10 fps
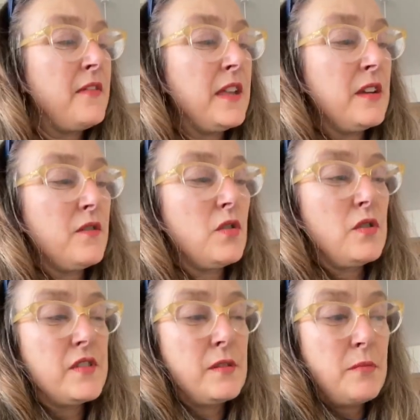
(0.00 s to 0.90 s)
And then, of
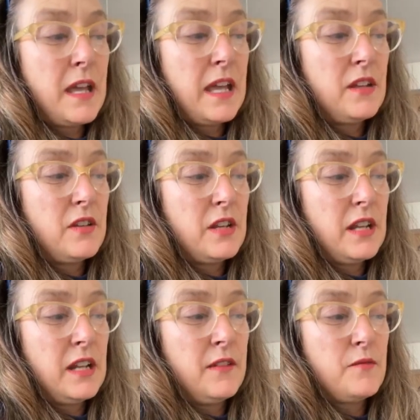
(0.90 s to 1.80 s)
course, a man
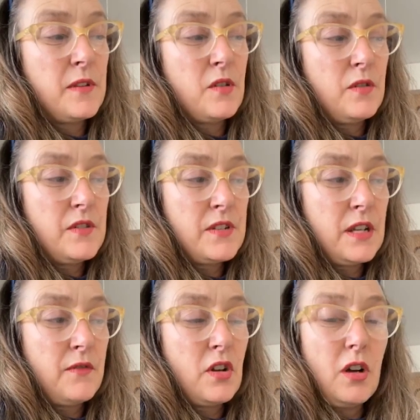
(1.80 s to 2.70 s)
that he lived with called
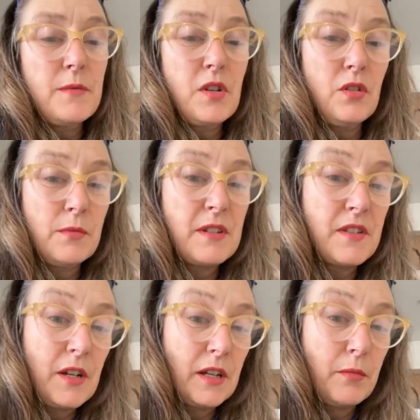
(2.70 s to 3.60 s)
Stephen Hobbs called him a
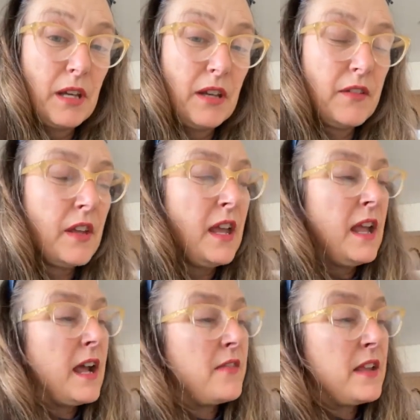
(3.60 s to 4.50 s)
psychopath.
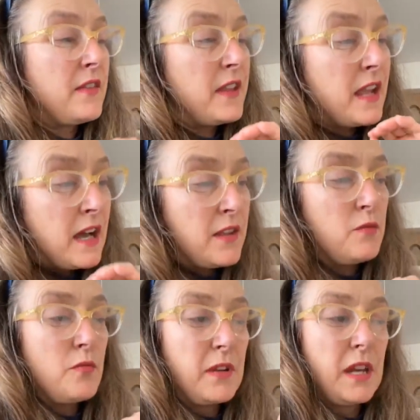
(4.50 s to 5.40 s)
And then the
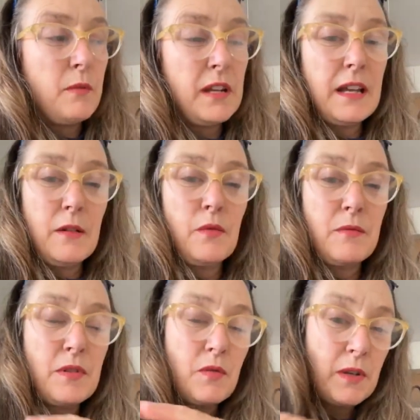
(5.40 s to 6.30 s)
other woman he went out
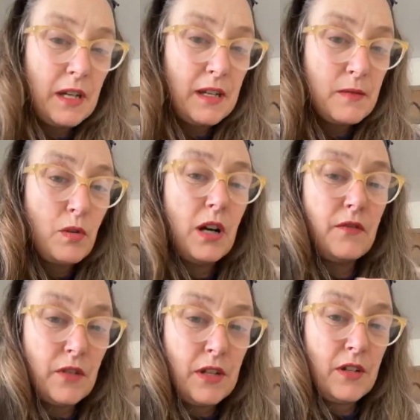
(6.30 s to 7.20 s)
with between his
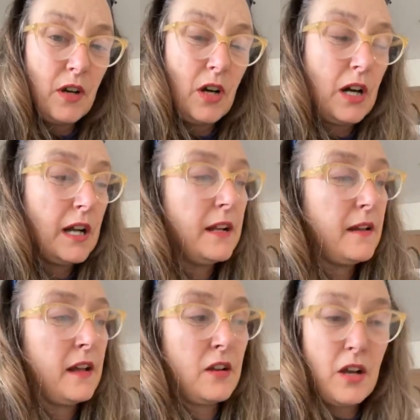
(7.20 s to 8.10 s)
wife and
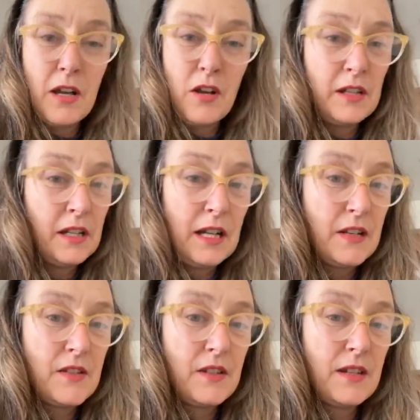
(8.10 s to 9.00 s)
I only
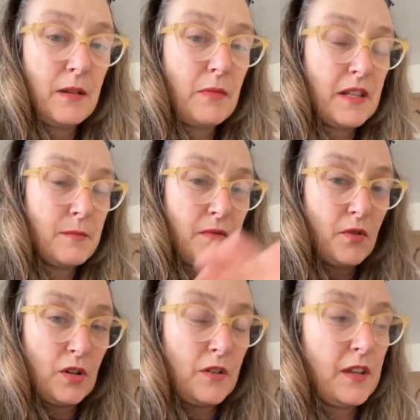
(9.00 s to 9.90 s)
lasted 10 months
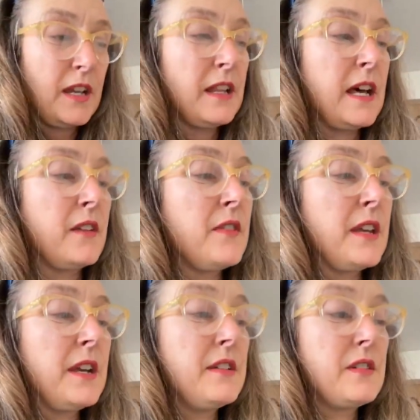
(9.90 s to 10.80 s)
before I got the hell out of
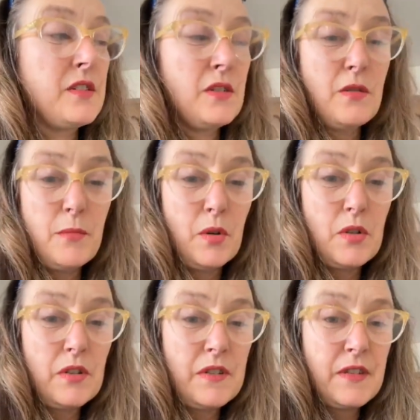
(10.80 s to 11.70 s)
there, 2
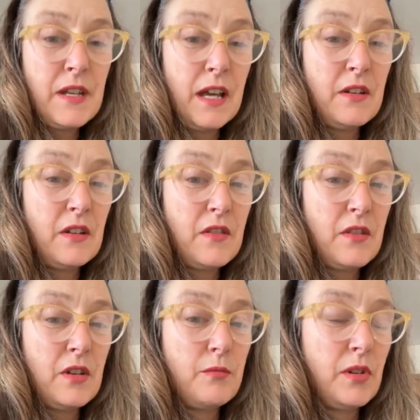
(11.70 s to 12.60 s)
abortions down and a
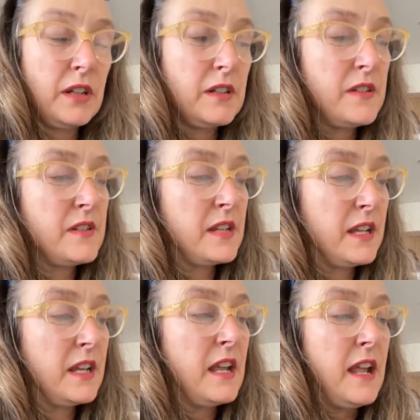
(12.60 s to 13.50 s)
3rd
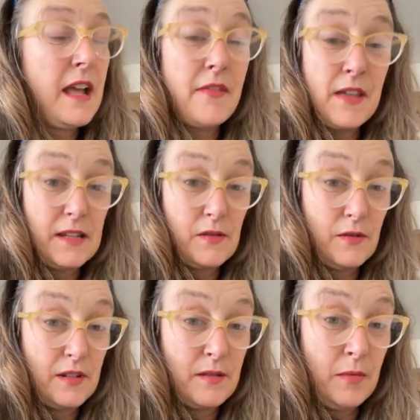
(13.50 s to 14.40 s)
pregnancy. And
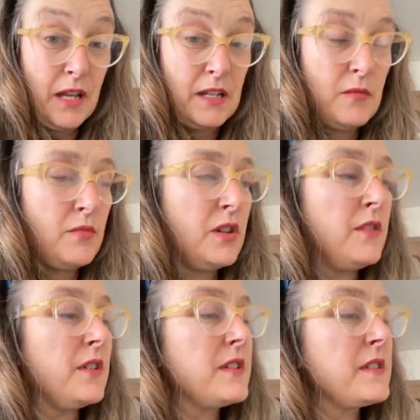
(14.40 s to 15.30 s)
that's all explained in
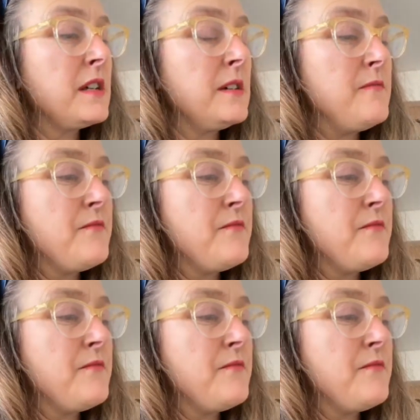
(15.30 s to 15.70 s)
previous